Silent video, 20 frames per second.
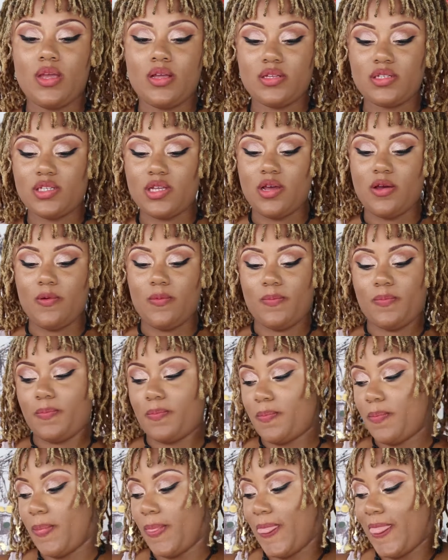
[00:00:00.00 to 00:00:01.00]
So
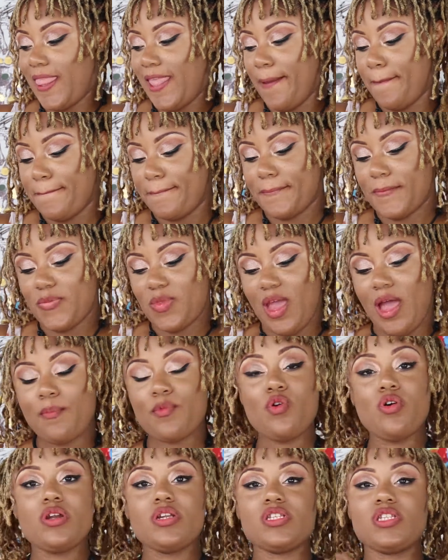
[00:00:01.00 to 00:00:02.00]
I'm
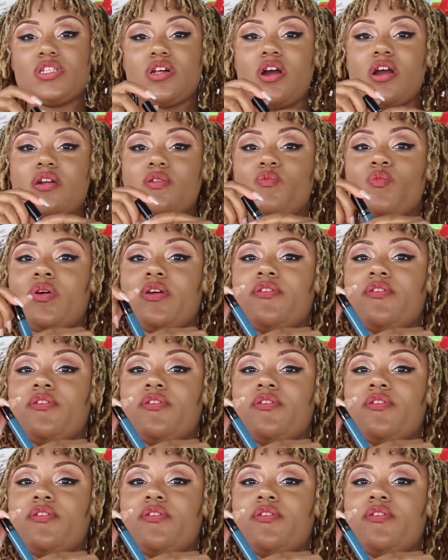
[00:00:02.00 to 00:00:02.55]
going to start